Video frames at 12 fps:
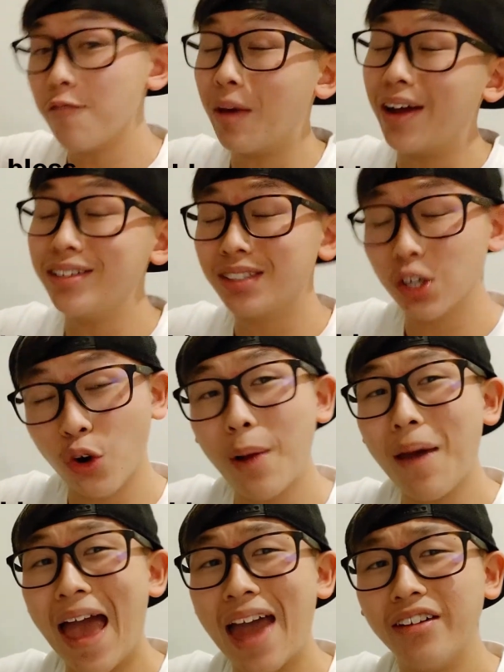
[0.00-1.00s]
my
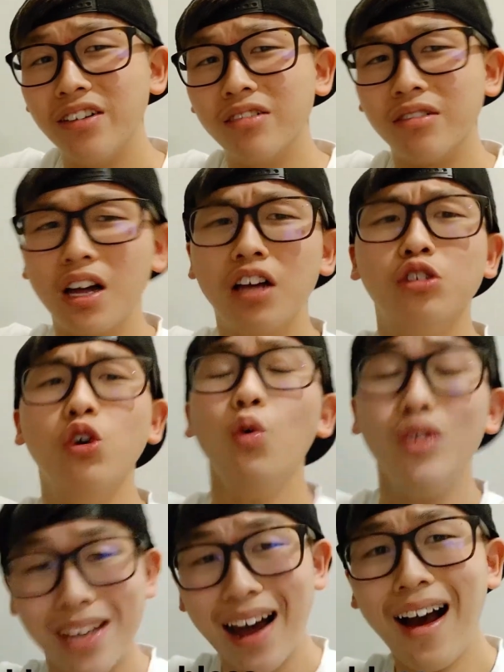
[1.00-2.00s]
Instagram handle.
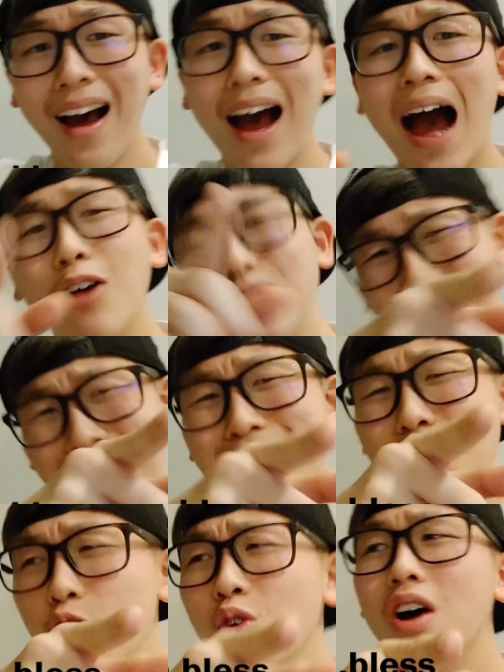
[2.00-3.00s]
So yeah, I'll
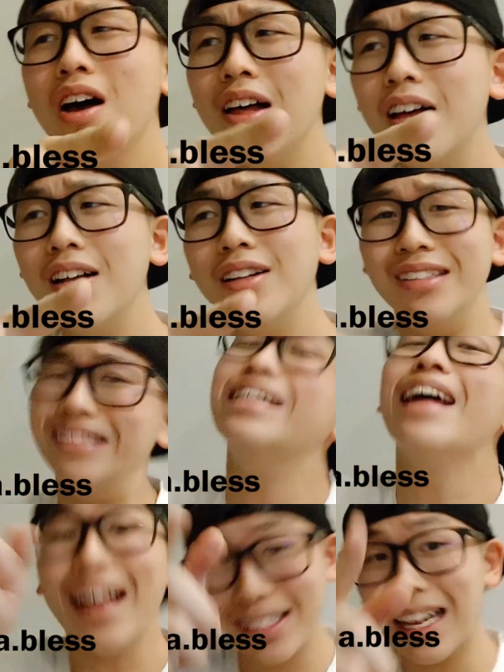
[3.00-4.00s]
see you the
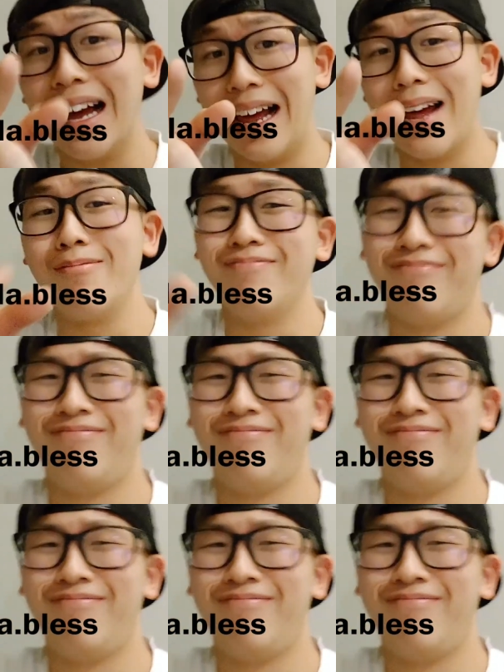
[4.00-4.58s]
next time.